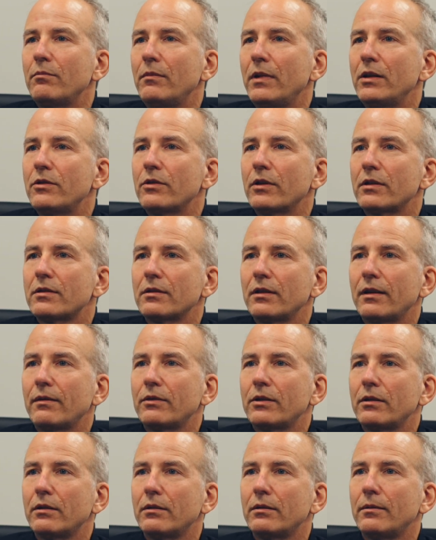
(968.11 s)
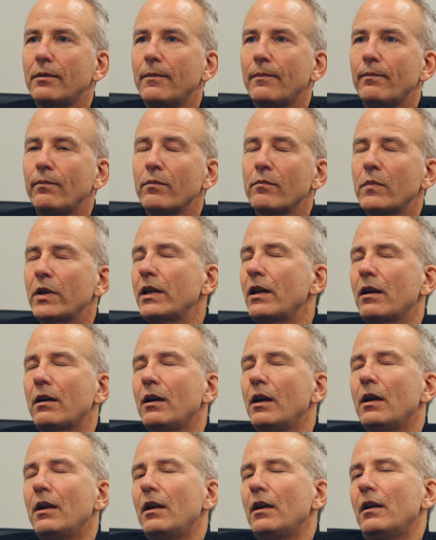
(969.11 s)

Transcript: matrix left. Yeah. But yeah,